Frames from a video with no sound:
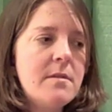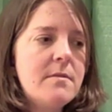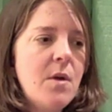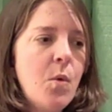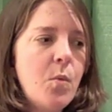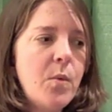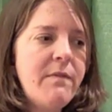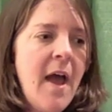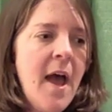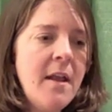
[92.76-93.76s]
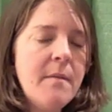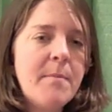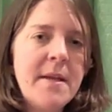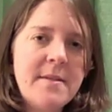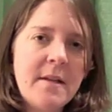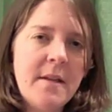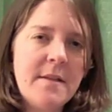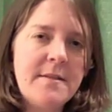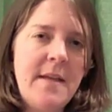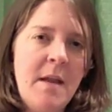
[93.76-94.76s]
So we've had basically the
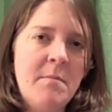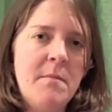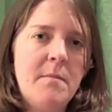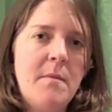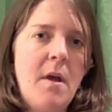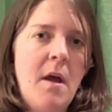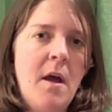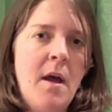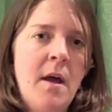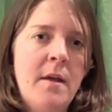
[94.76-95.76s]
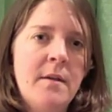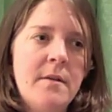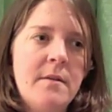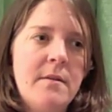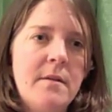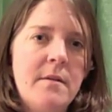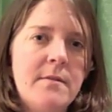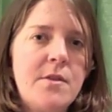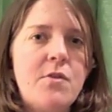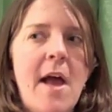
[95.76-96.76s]
same
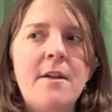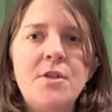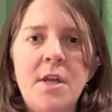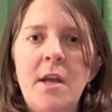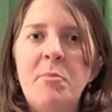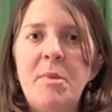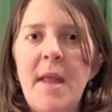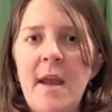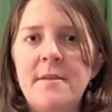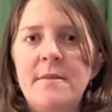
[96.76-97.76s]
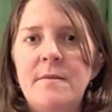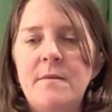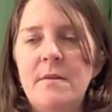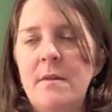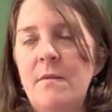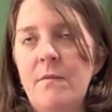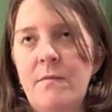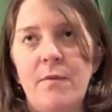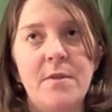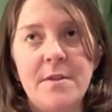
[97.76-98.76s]
strategy in place
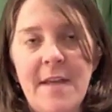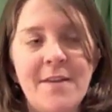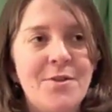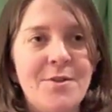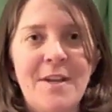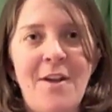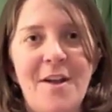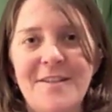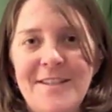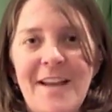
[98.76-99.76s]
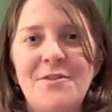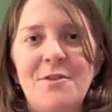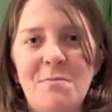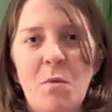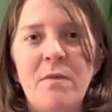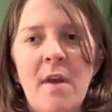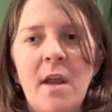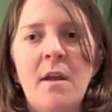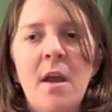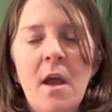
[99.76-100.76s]
for disasters and not disasters, but we've
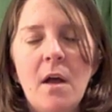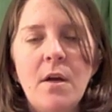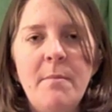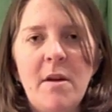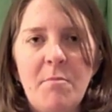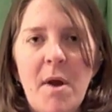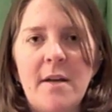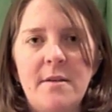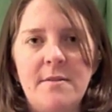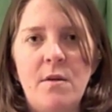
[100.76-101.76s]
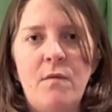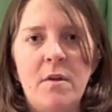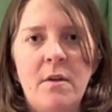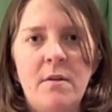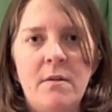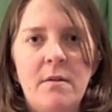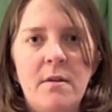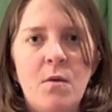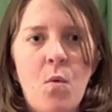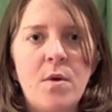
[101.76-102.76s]
had a good amount of practice over the
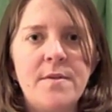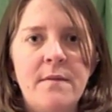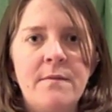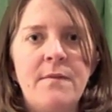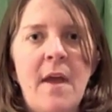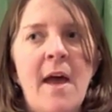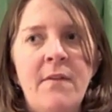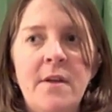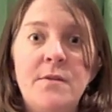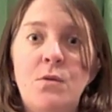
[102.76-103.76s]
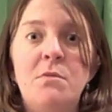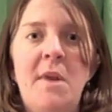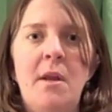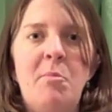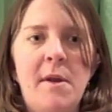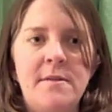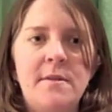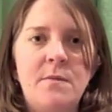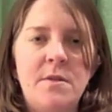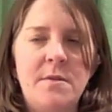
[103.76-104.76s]
course of having a social media
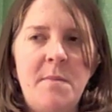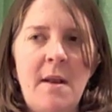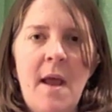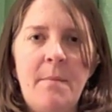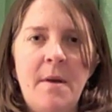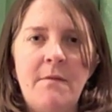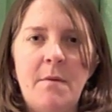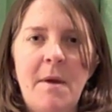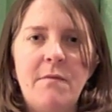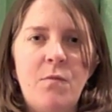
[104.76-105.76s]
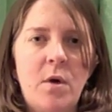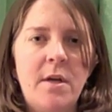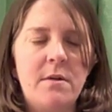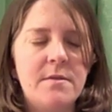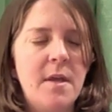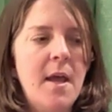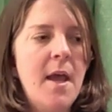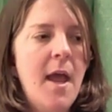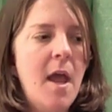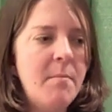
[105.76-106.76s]
presence, which has been happening for about 4 years.
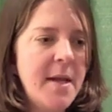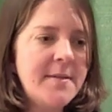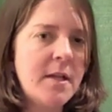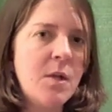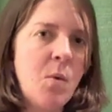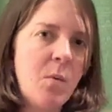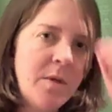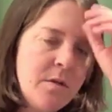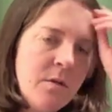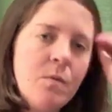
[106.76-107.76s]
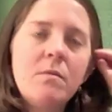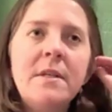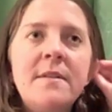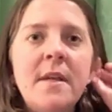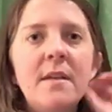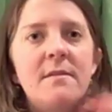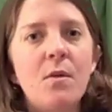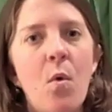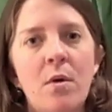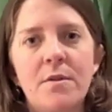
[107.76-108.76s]
And basically what we do, listening is the
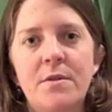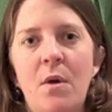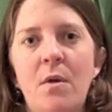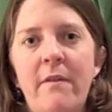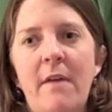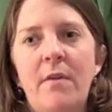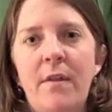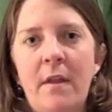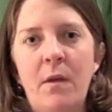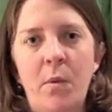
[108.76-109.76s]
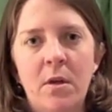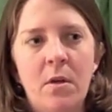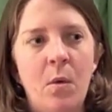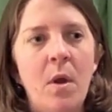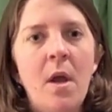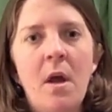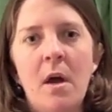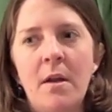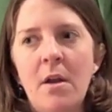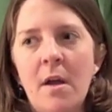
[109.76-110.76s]
cornerstone of everything that we do.
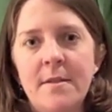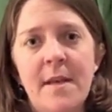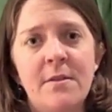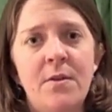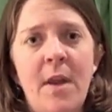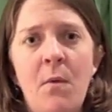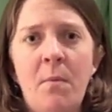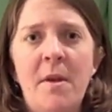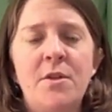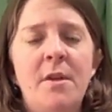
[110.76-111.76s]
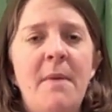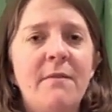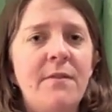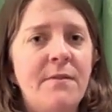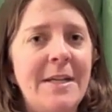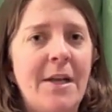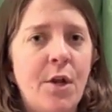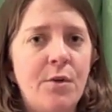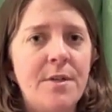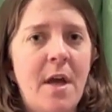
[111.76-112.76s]
On a non-disaster day, we're mentioned about
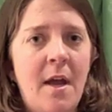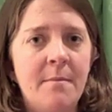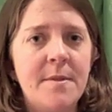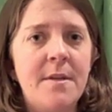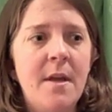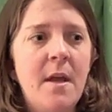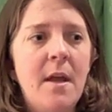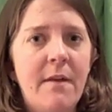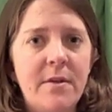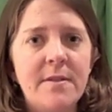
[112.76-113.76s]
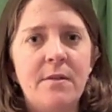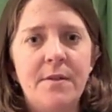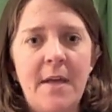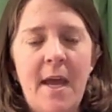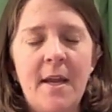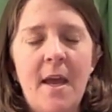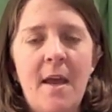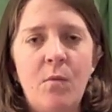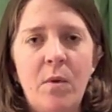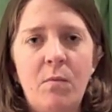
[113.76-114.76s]
1,500 times every single day,
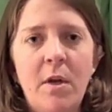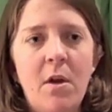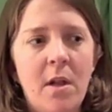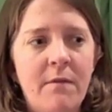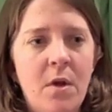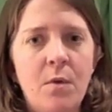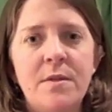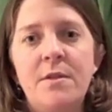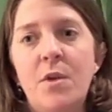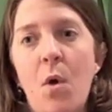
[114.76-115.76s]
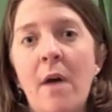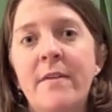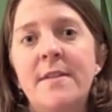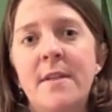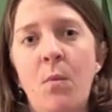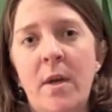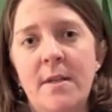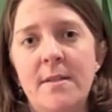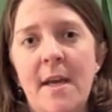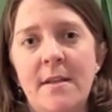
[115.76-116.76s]
and we read all of those. And so obviously when a
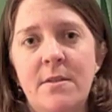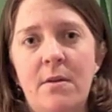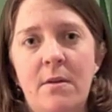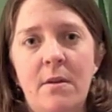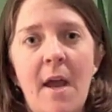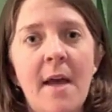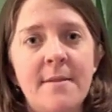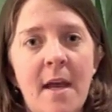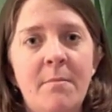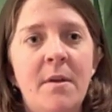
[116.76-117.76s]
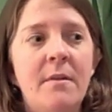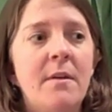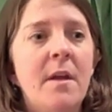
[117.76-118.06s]
disaster has happened,